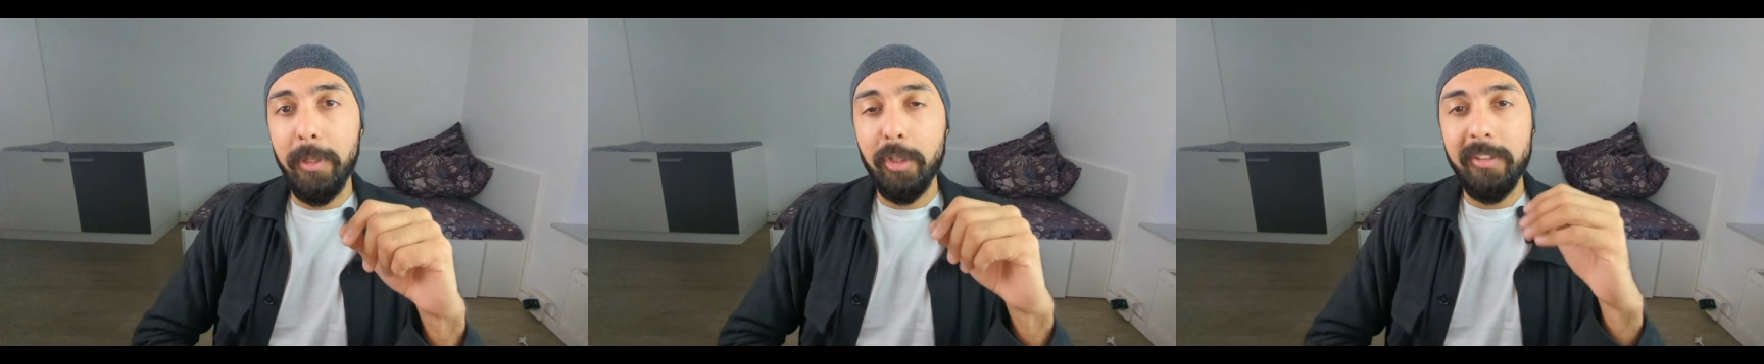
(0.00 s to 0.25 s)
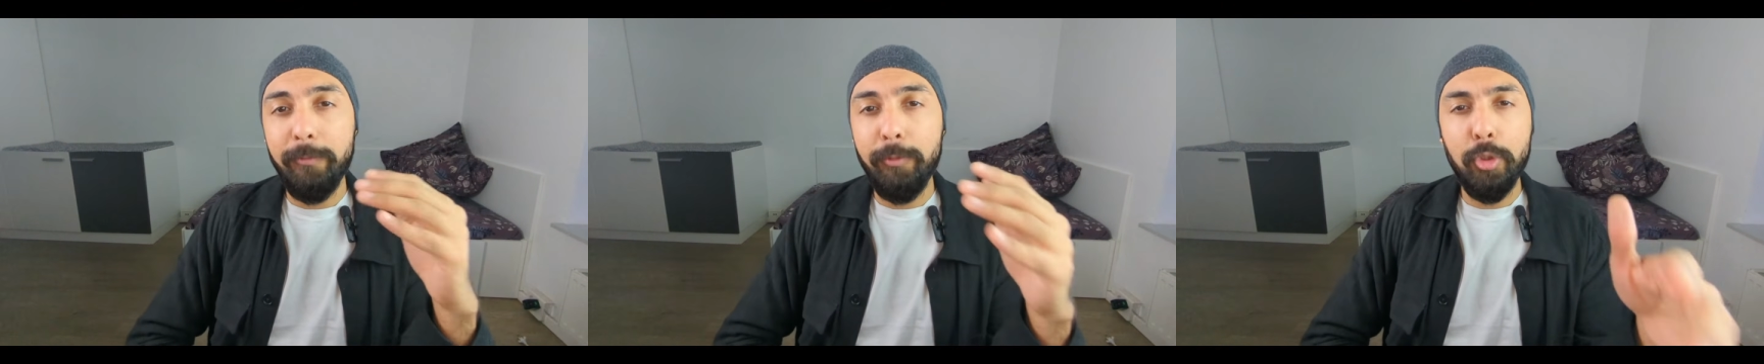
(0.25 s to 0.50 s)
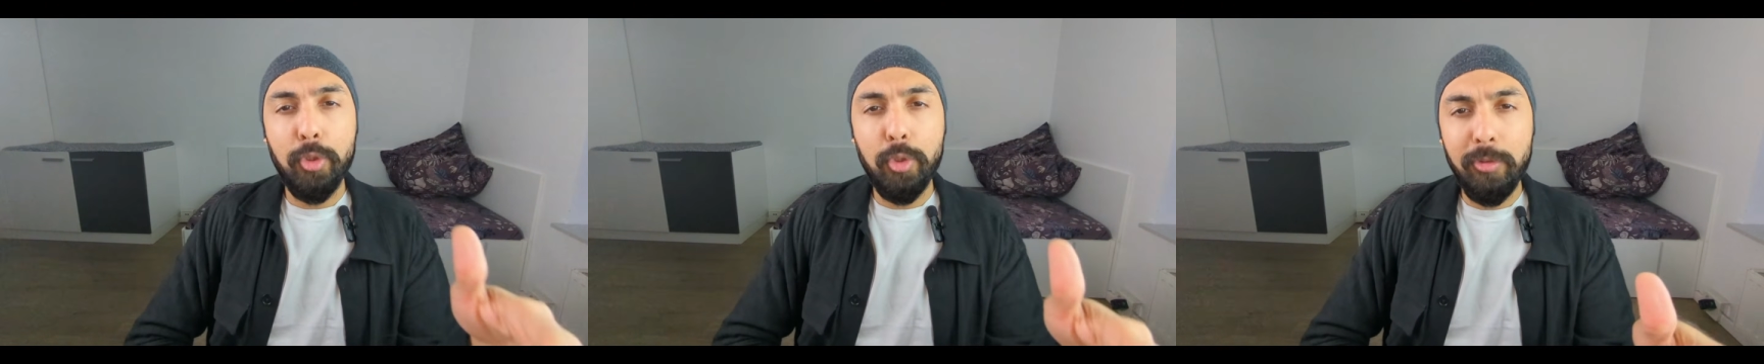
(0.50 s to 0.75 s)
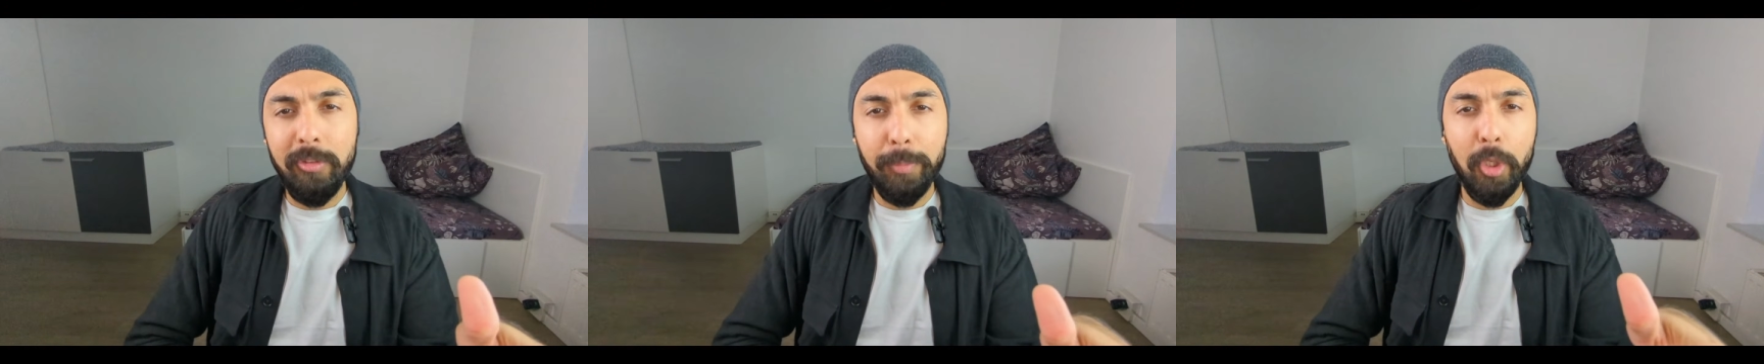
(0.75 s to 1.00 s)
because if you
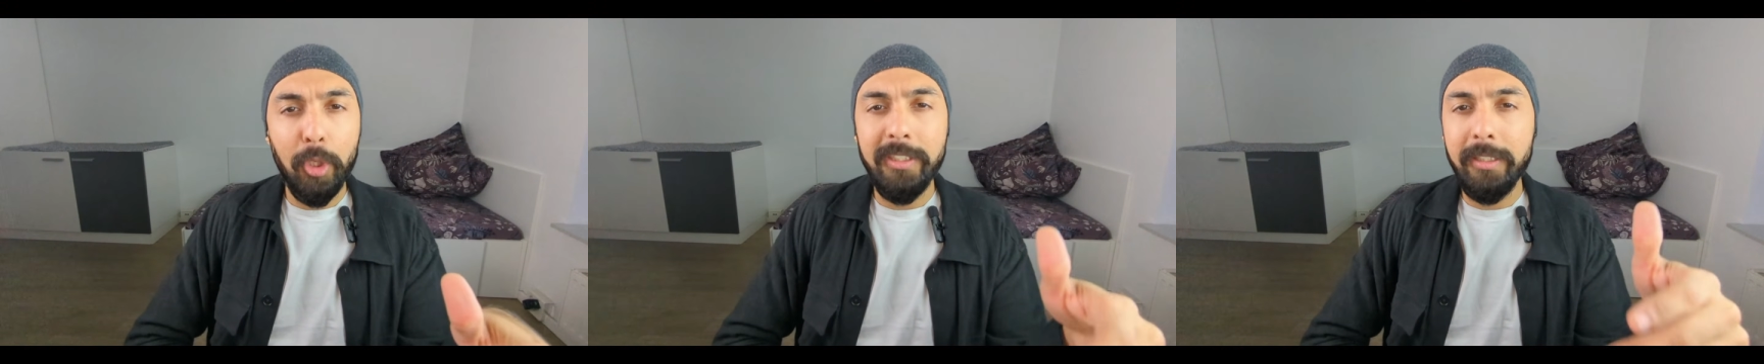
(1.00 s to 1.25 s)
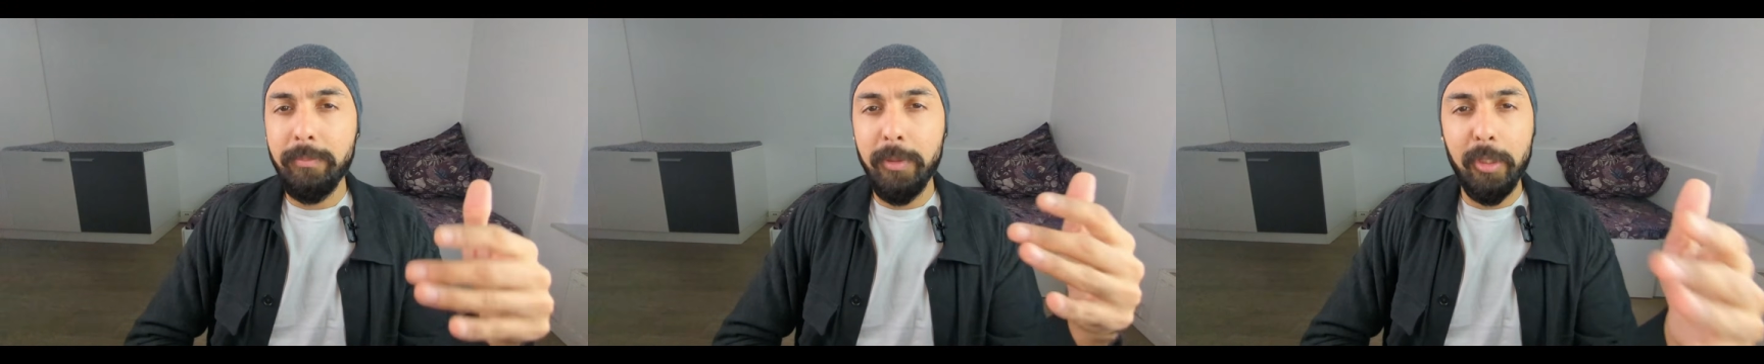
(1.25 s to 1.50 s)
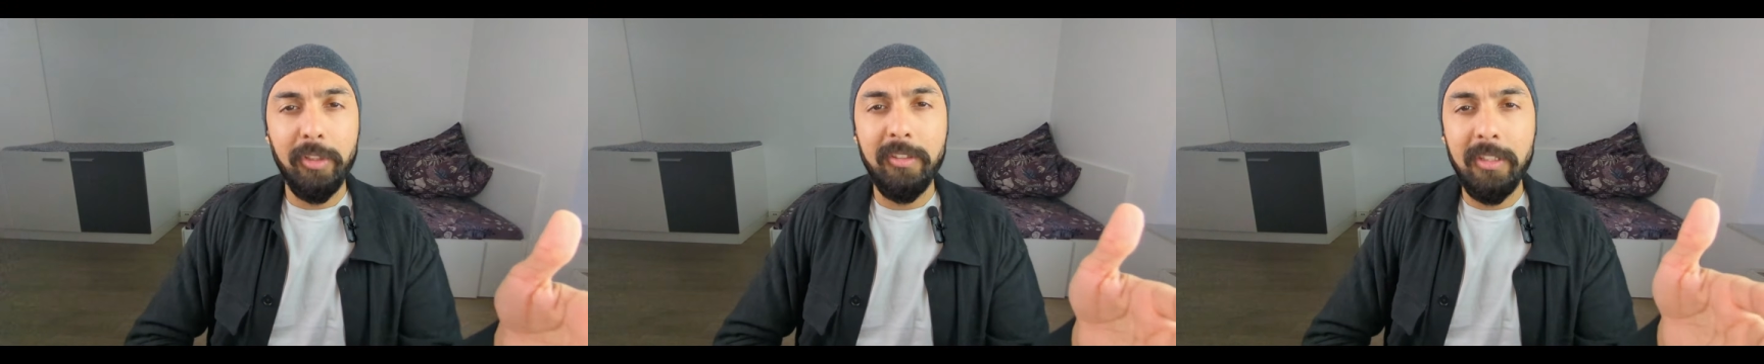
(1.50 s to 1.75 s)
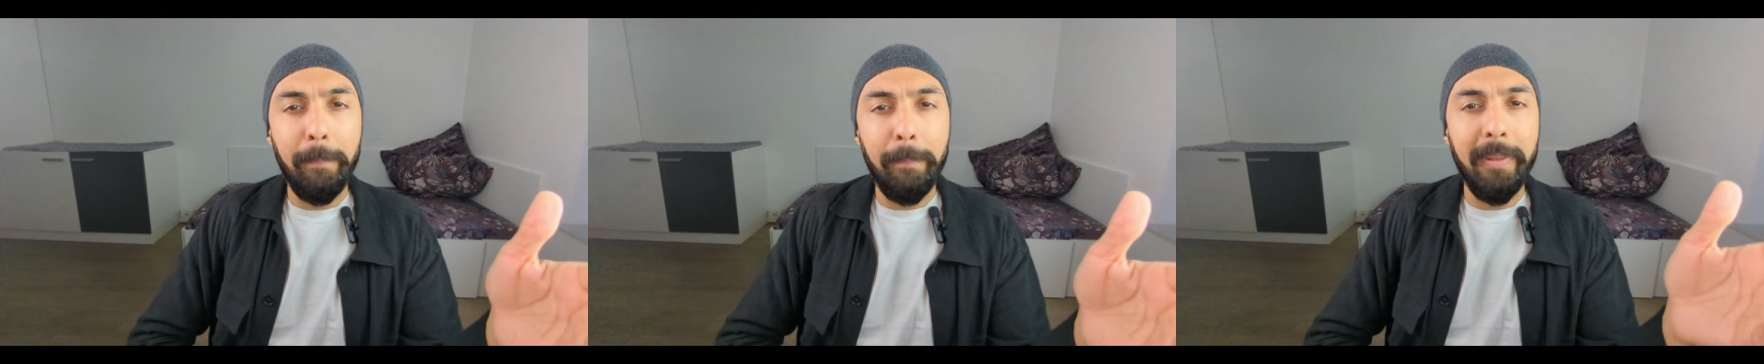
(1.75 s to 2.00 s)
choose a project because
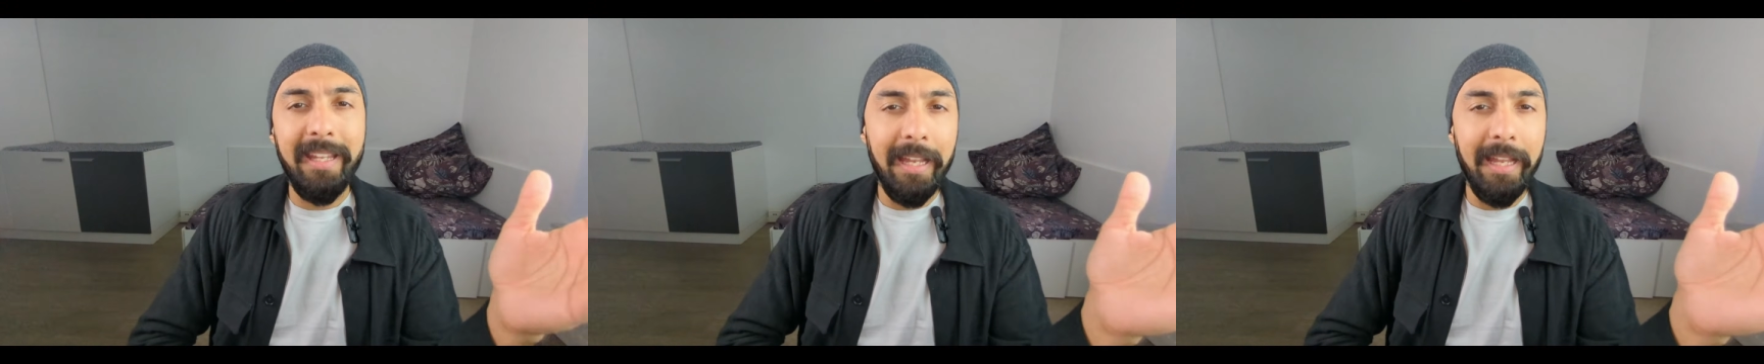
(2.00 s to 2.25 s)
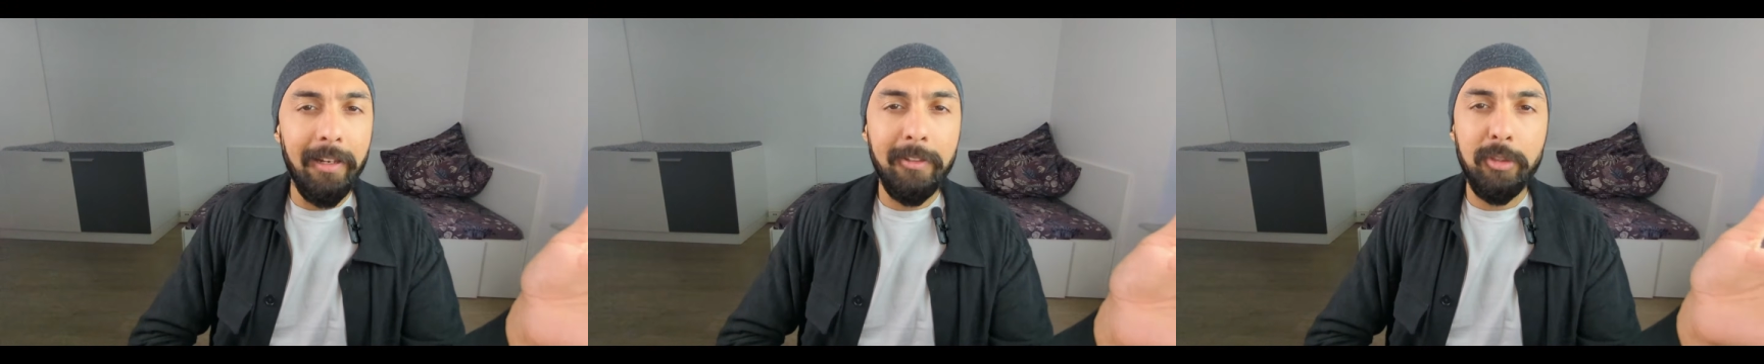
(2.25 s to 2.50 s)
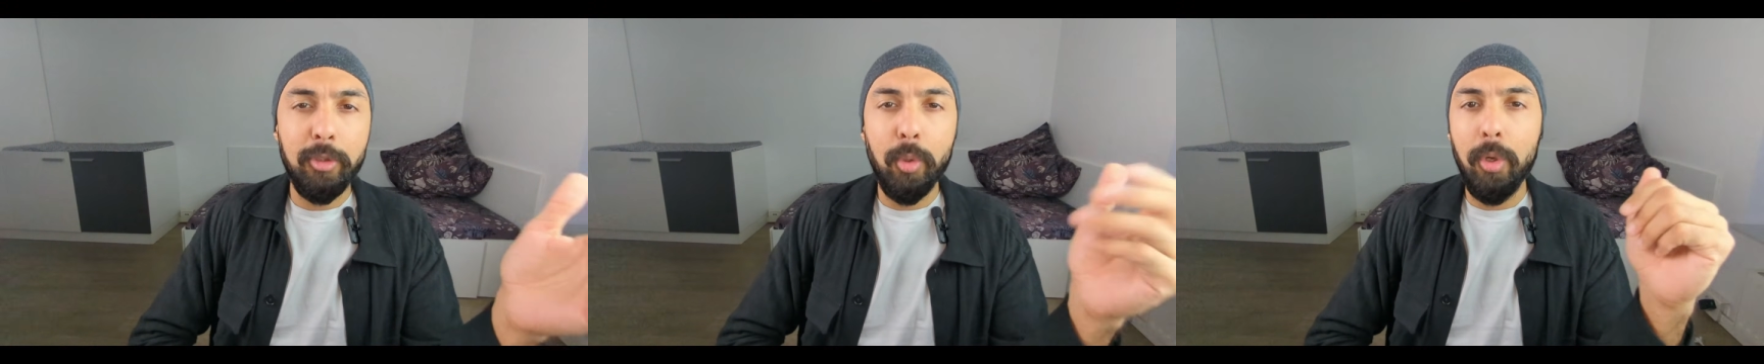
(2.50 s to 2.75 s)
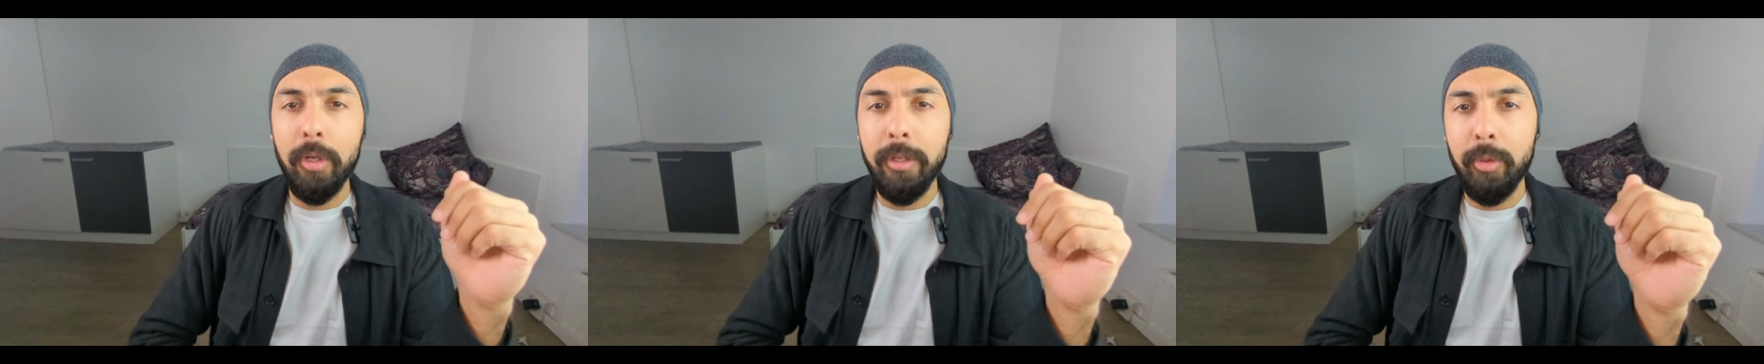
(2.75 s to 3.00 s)
somebody else
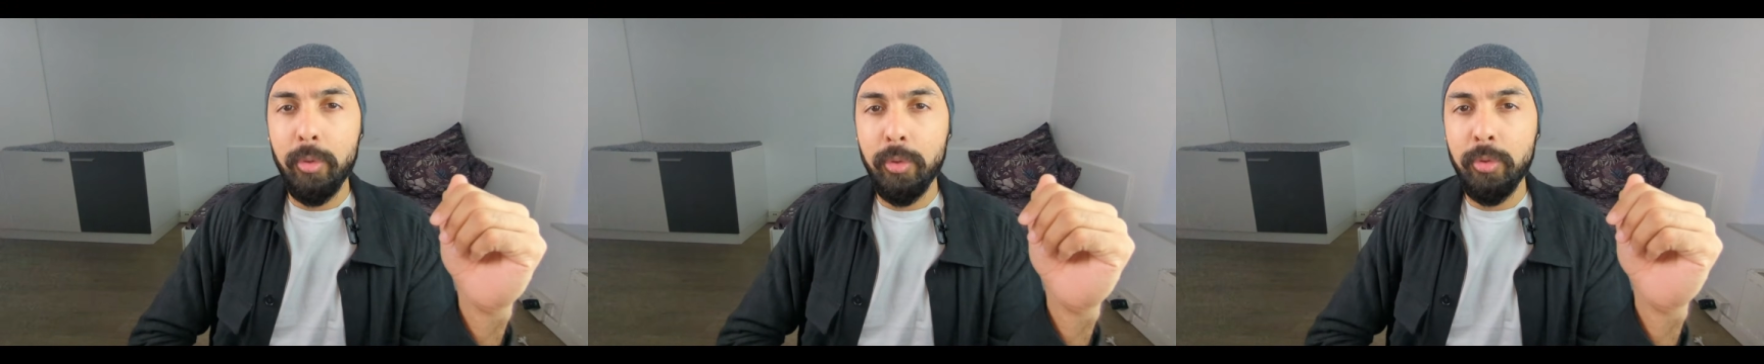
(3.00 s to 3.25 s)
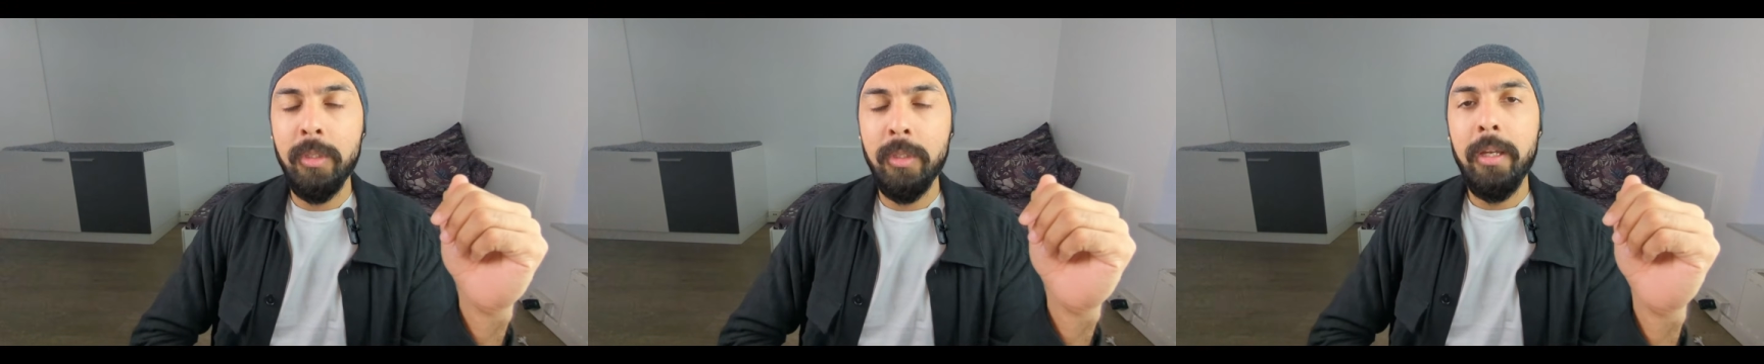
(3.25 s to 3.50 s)
told you